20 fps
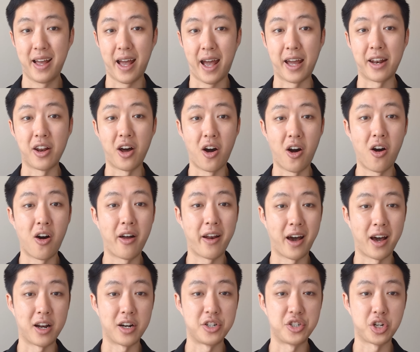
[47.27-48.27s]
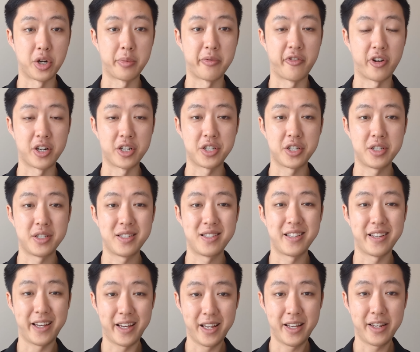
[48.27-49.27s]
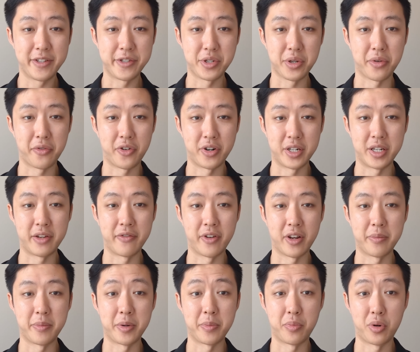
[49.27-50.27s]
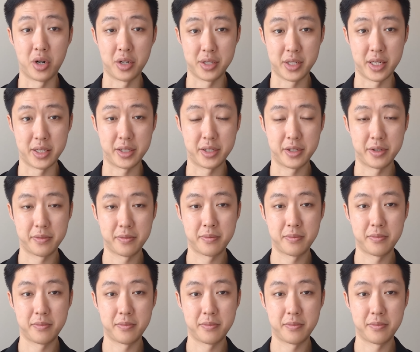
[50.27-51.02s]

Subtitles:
and all other job functions in the software development process.